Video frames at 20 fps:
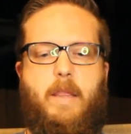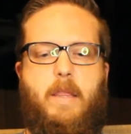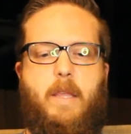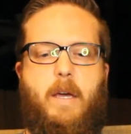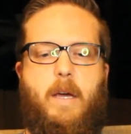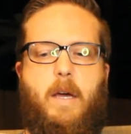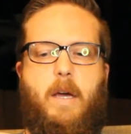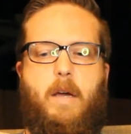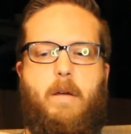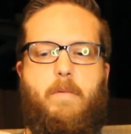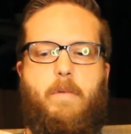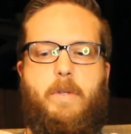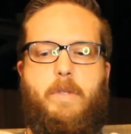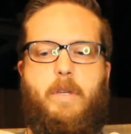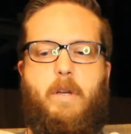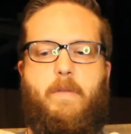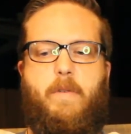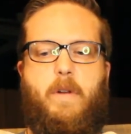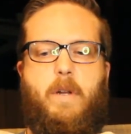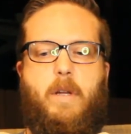the
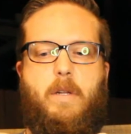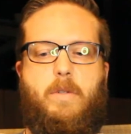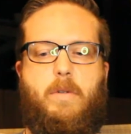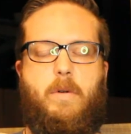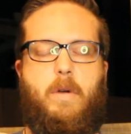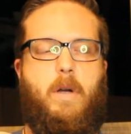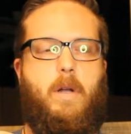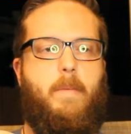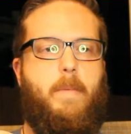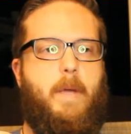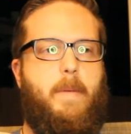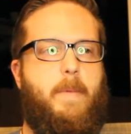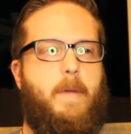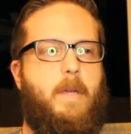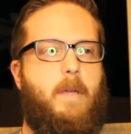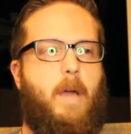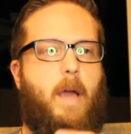Reserva Natural, maybe.